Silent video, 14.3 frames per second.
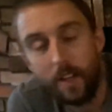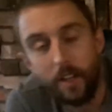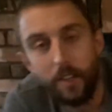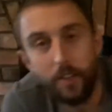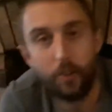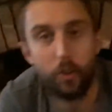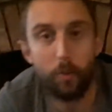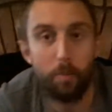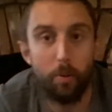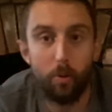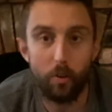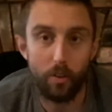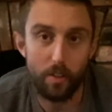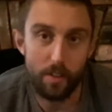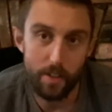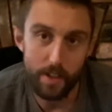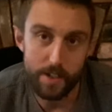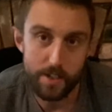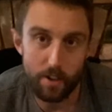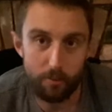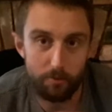You could put
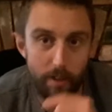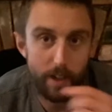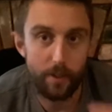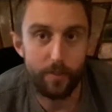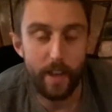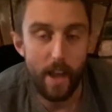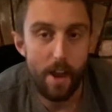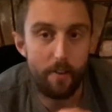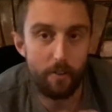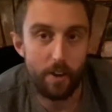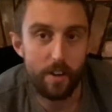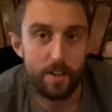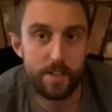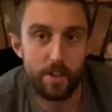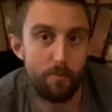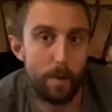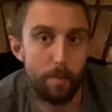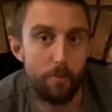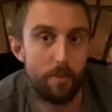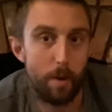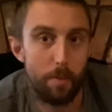this around the area, so
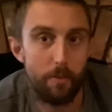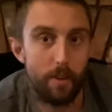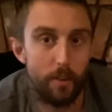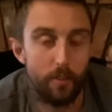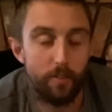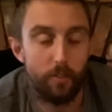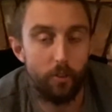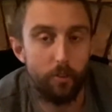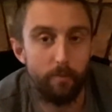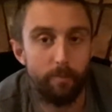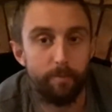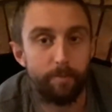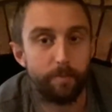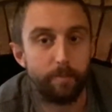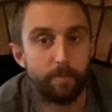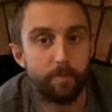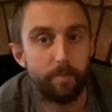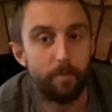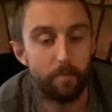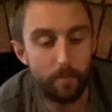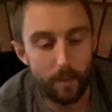maybe wrap it around the foot,
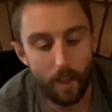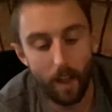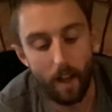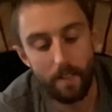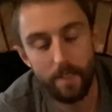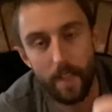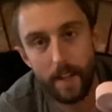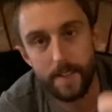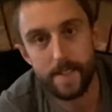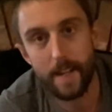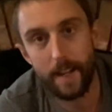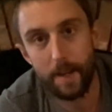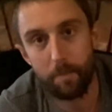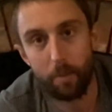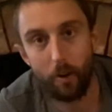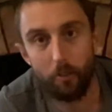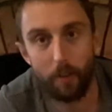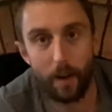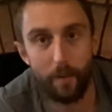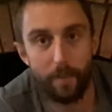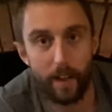and then tape
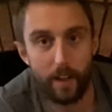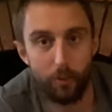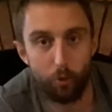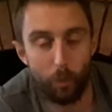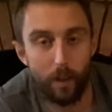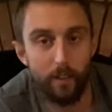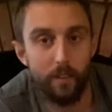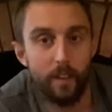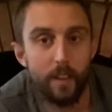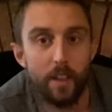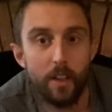around that as well.